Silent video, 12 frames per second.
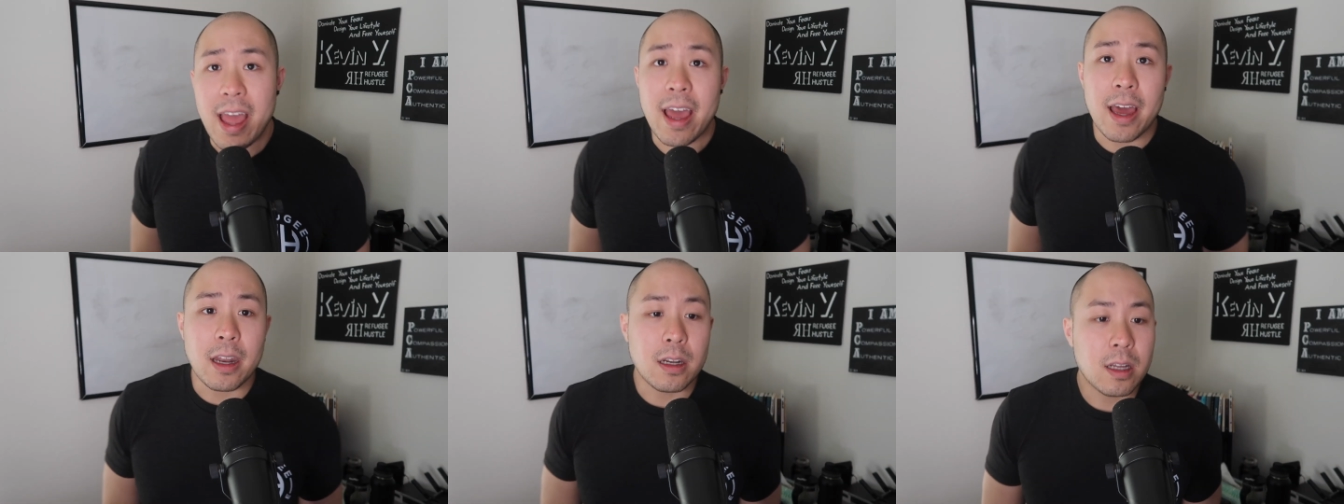
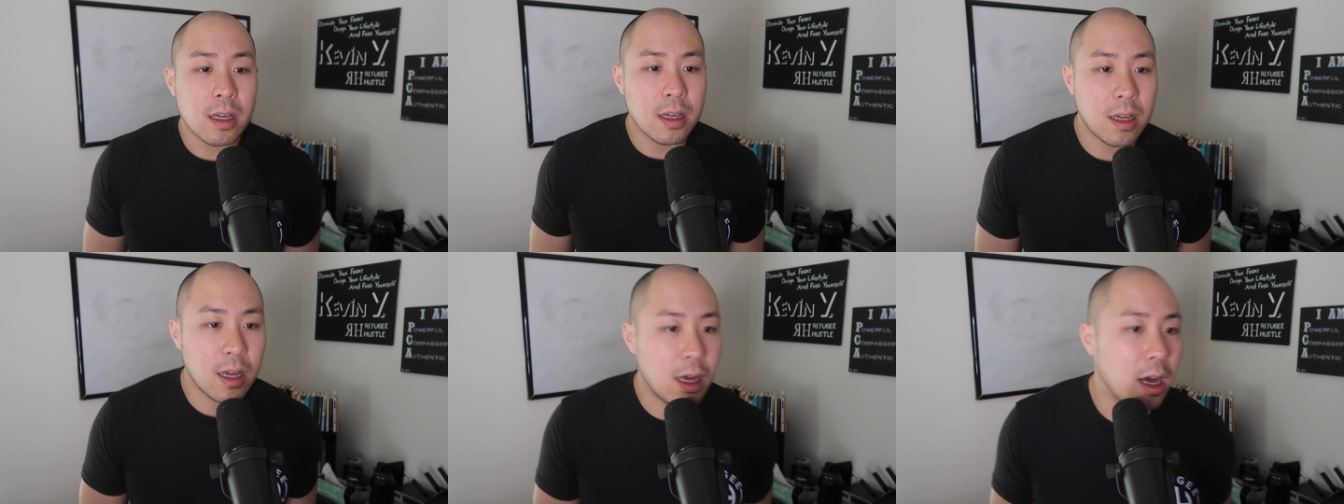And
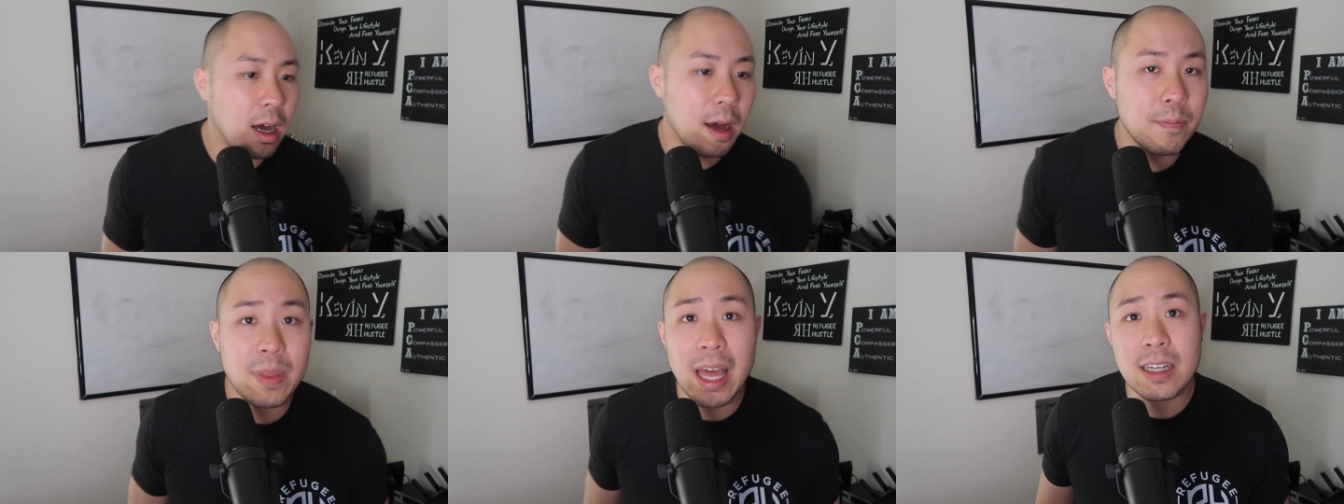
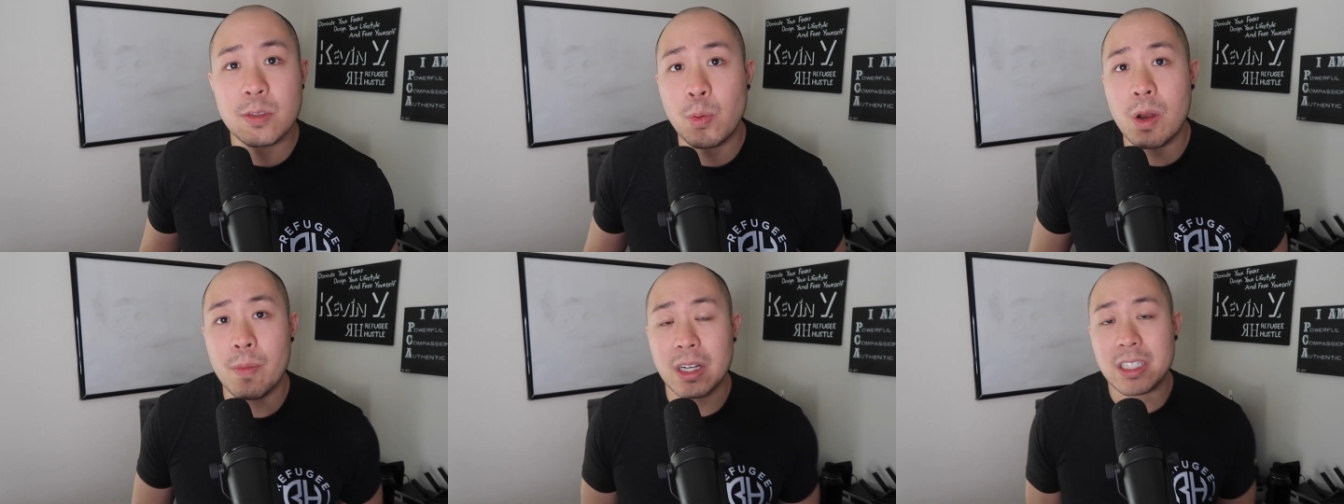that is
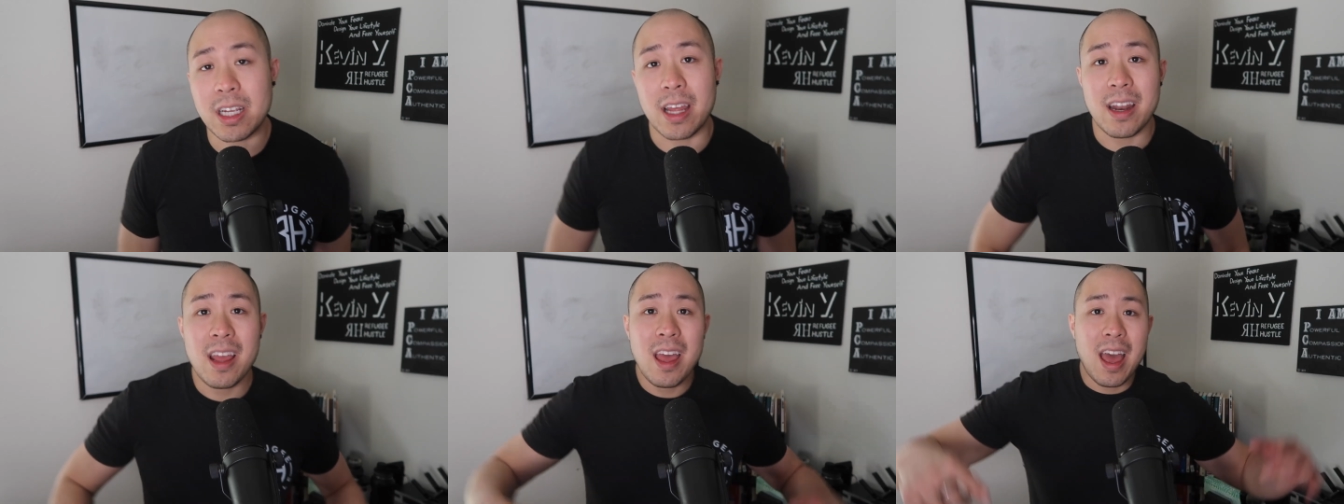pretty much
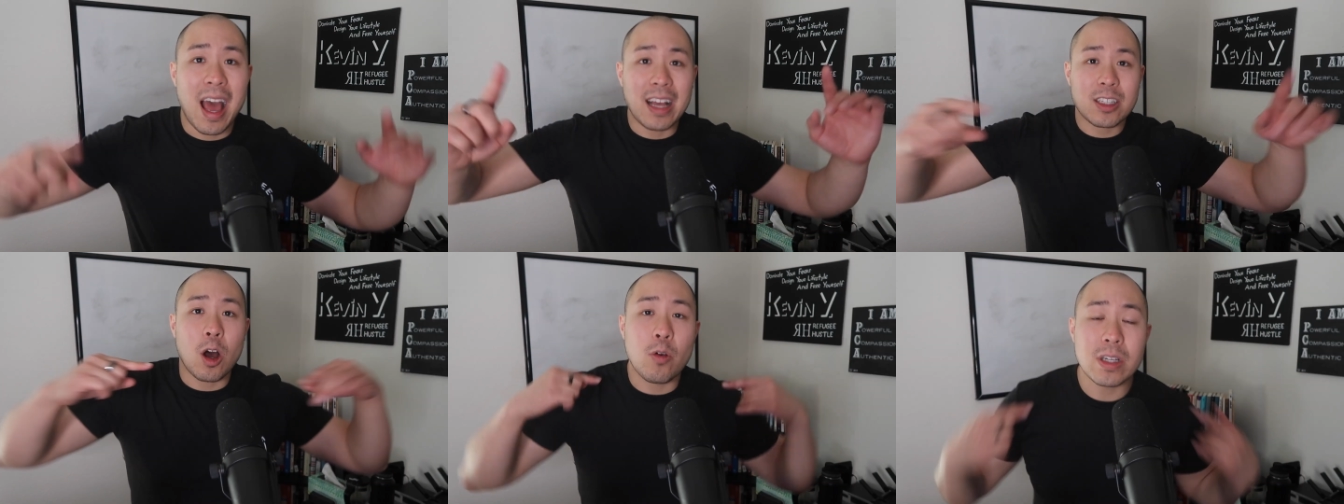it.
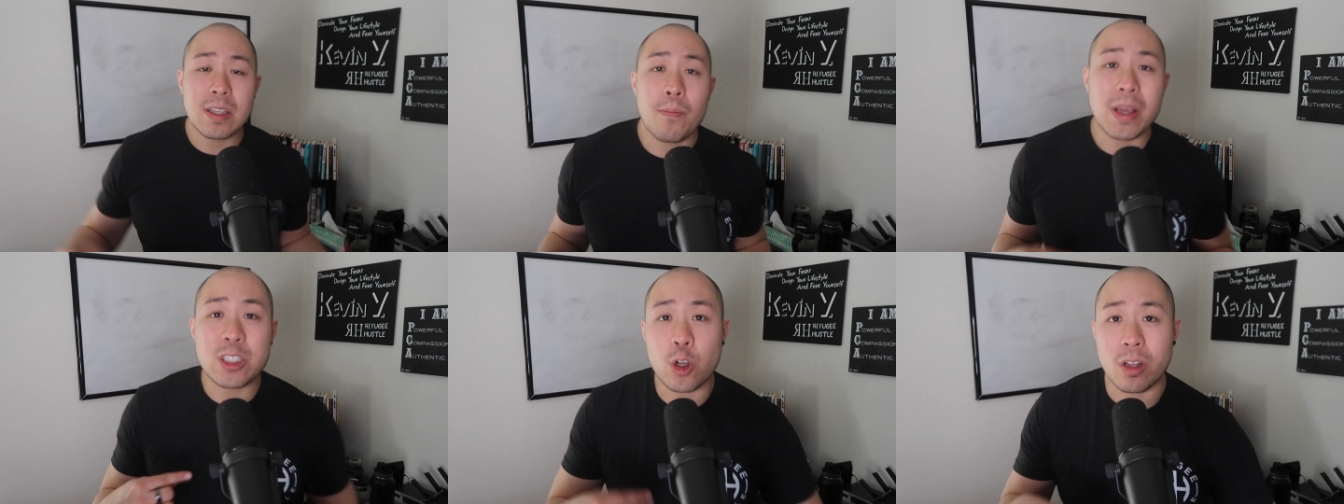As
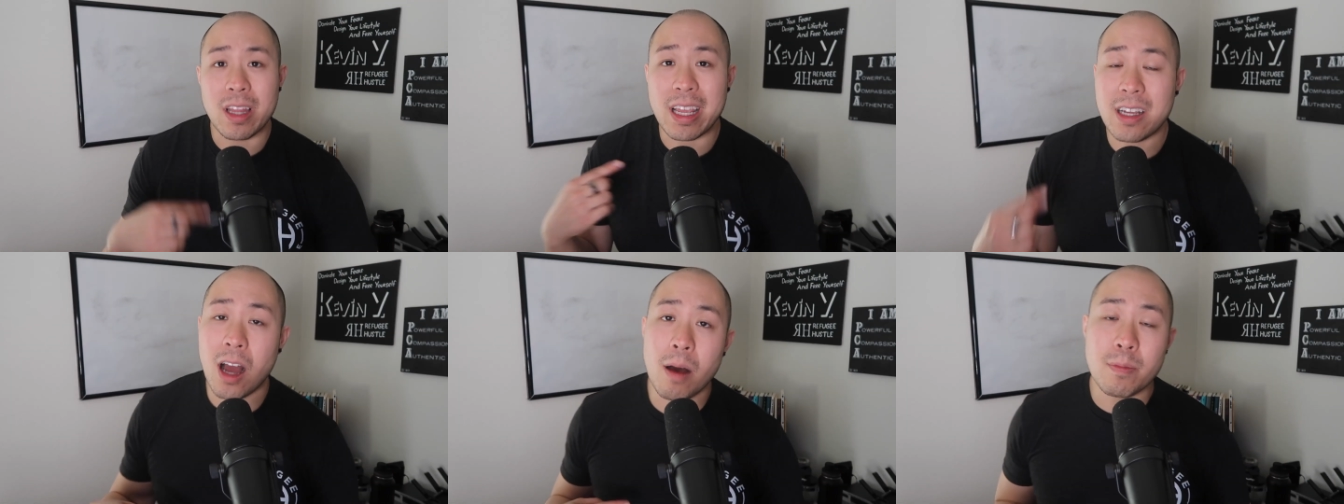always, make sure to
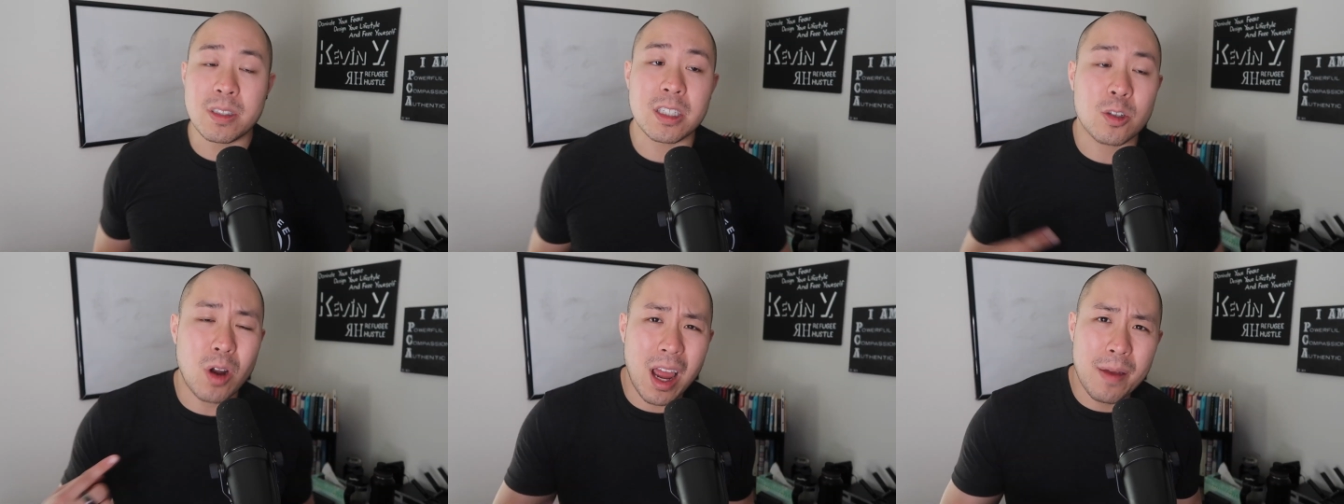like, comment,
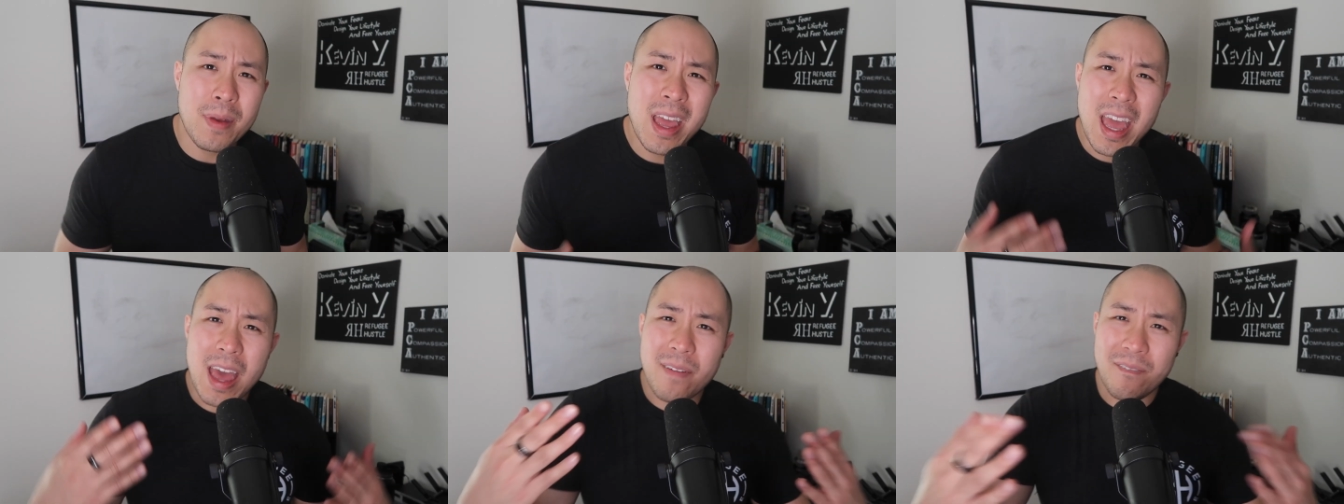subscribe.
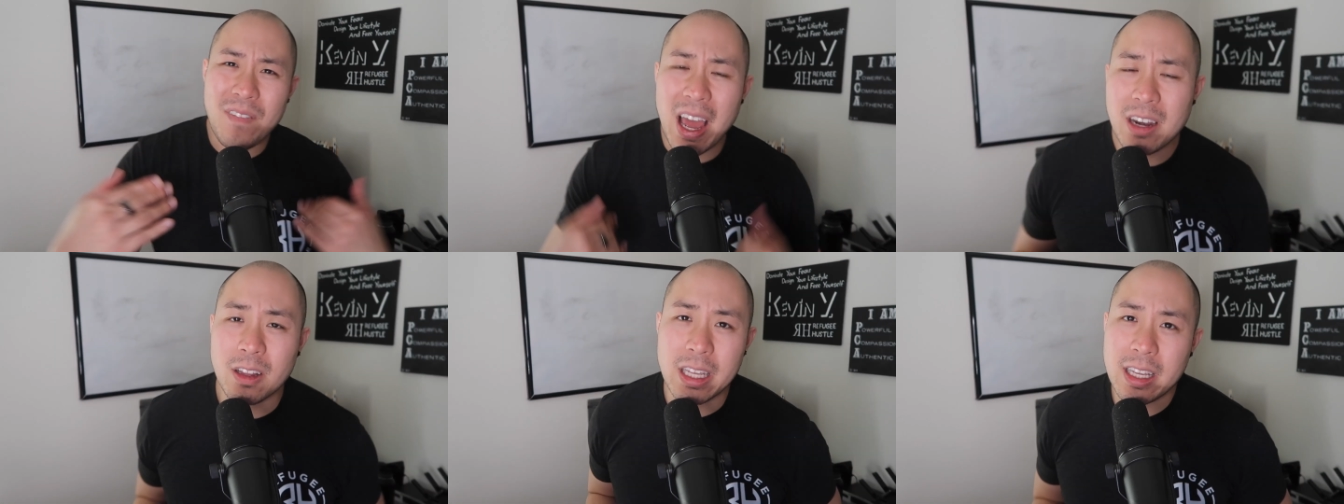And
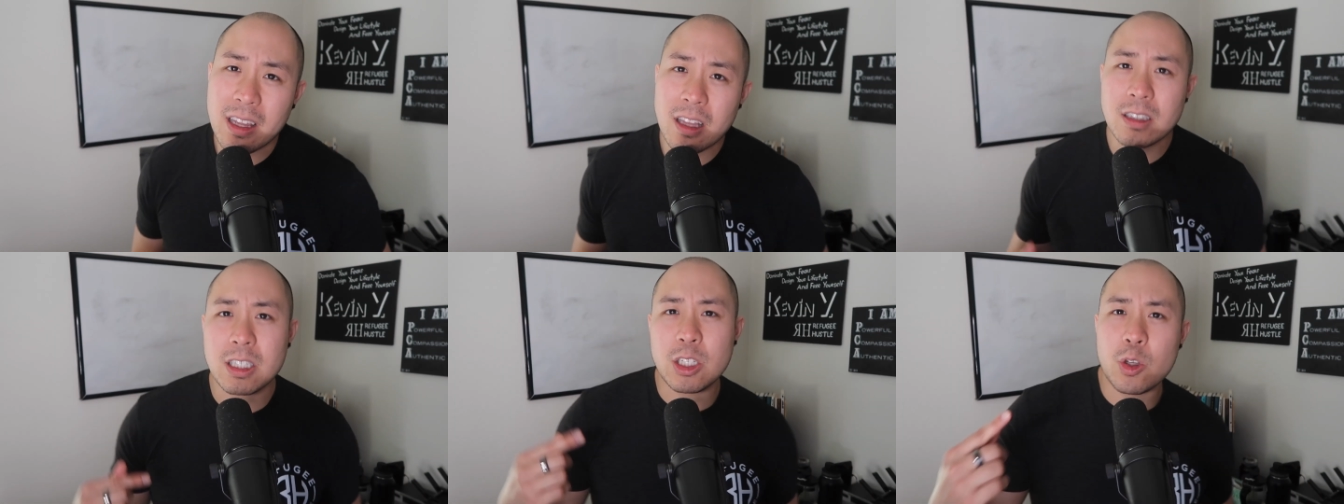finally,
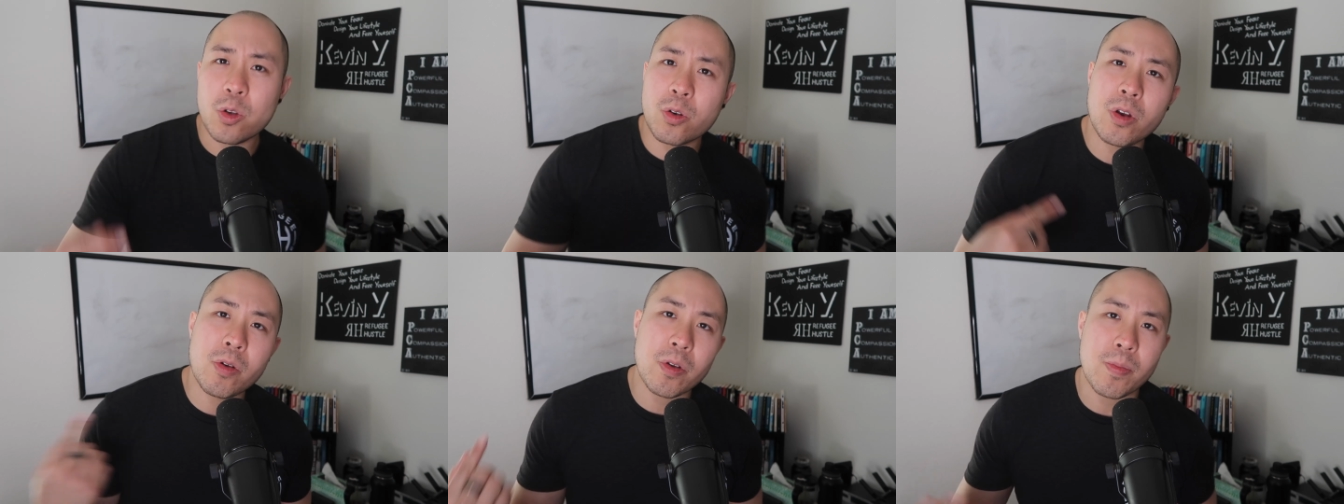did you
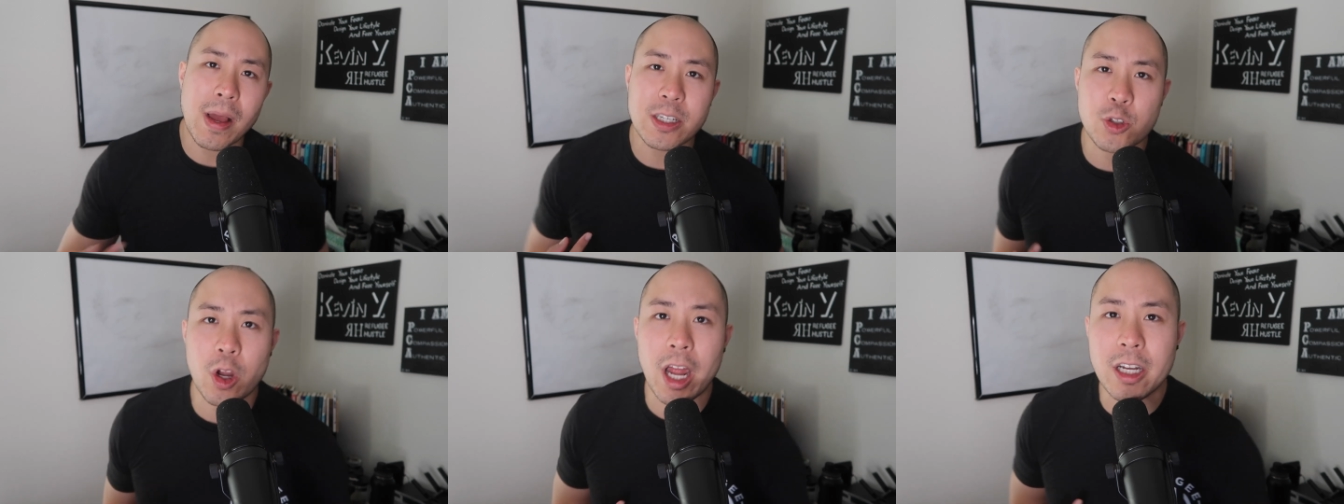agree with
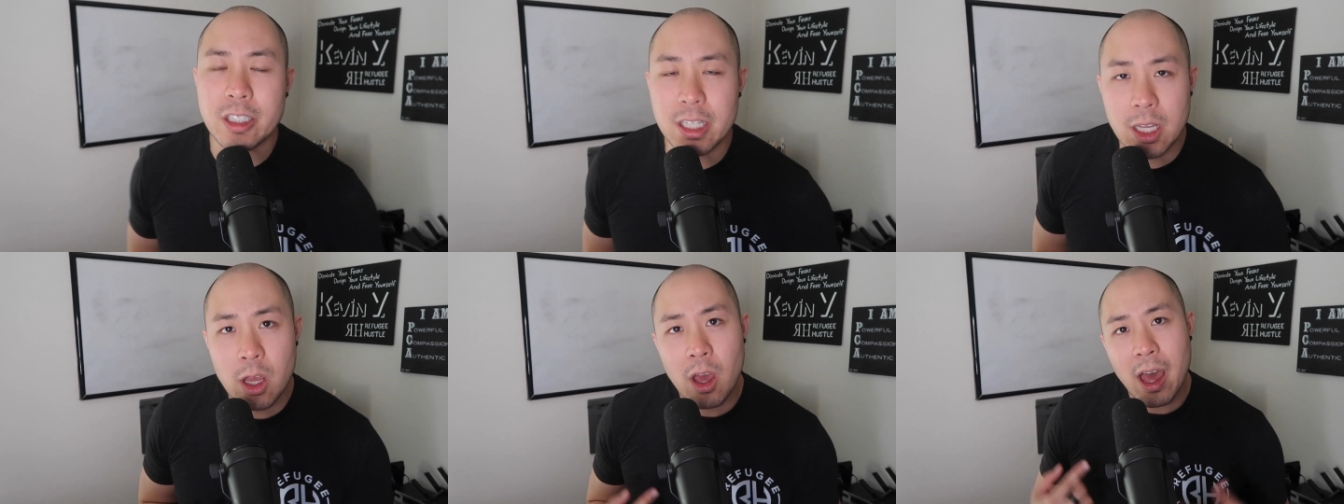my
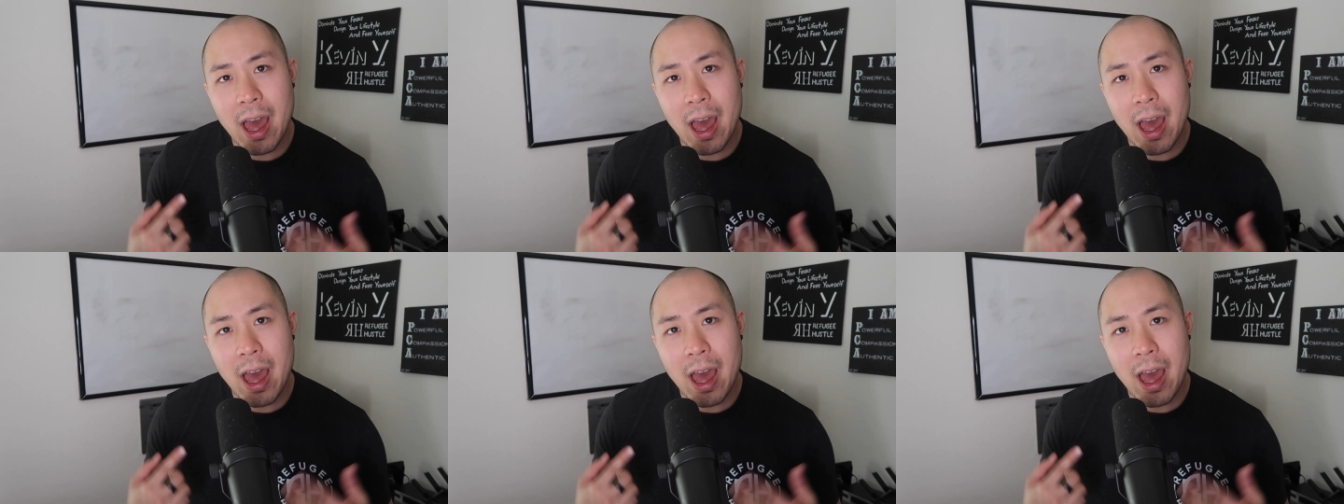strategy?